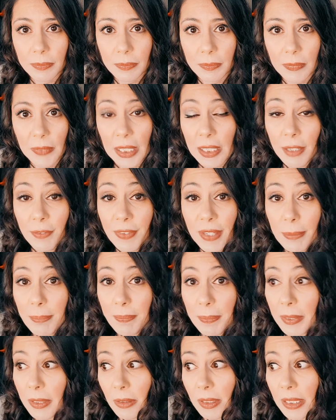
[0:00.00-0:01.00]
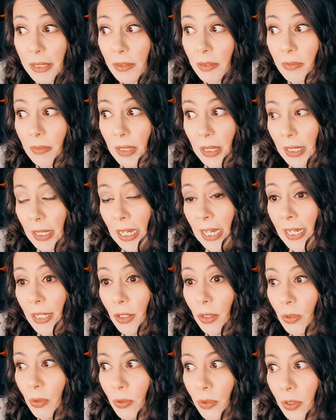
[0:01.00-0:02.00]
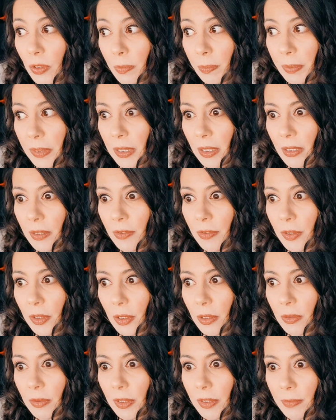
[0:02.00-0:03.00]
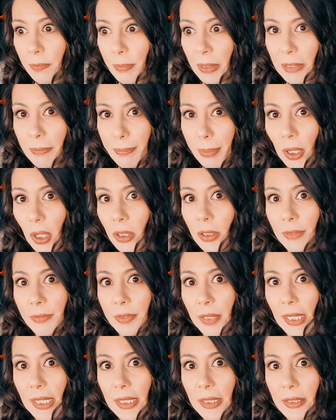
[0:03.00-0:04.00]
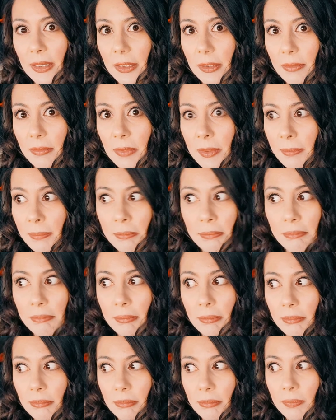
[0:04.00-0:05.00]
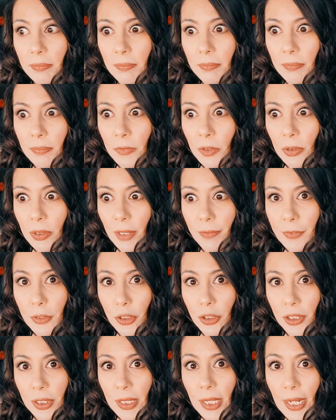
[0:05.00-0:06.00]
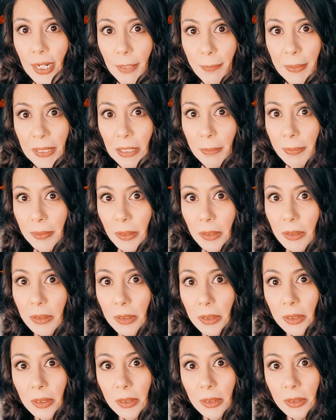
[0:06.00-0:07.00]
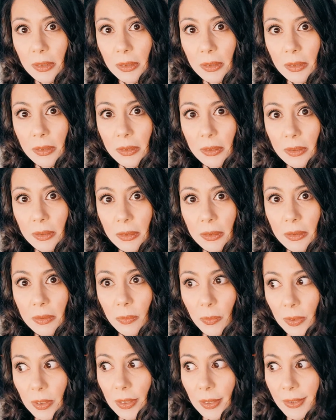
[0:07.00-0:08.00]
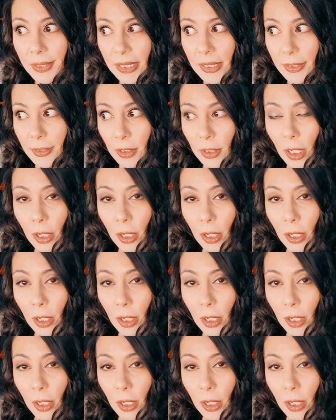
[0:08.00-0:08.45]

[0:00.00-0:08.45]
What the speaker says: And if they merely hate you just because you're this big ball of light and you love the shit out of people, well, then,